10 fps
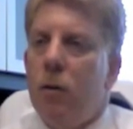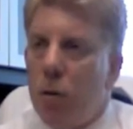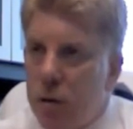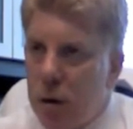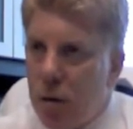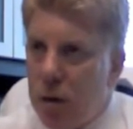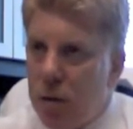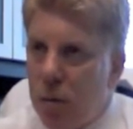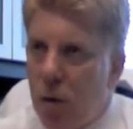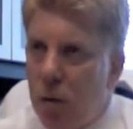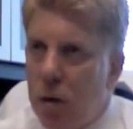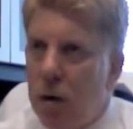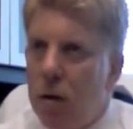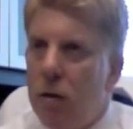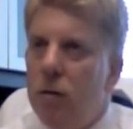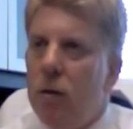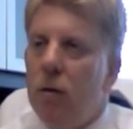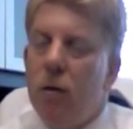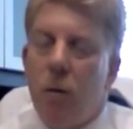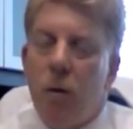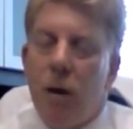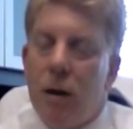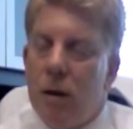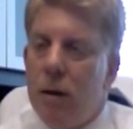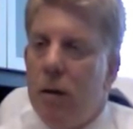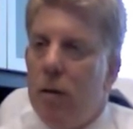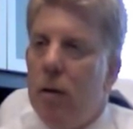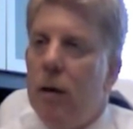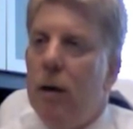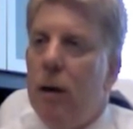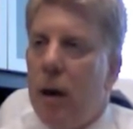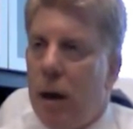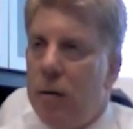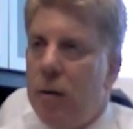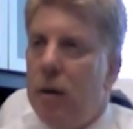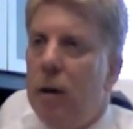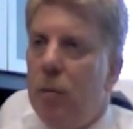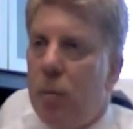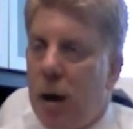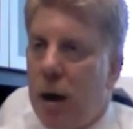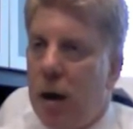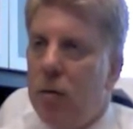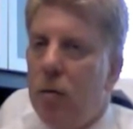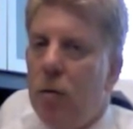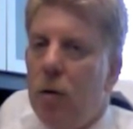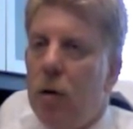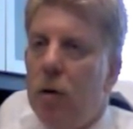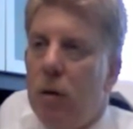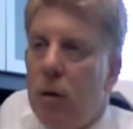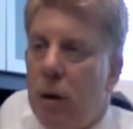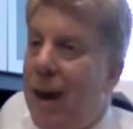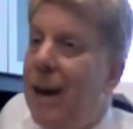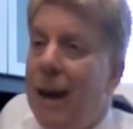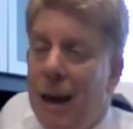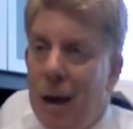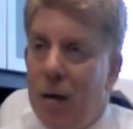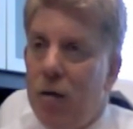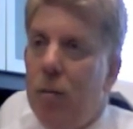cigarette smoking. Cigarette smoking clearly has an impact on any cancer,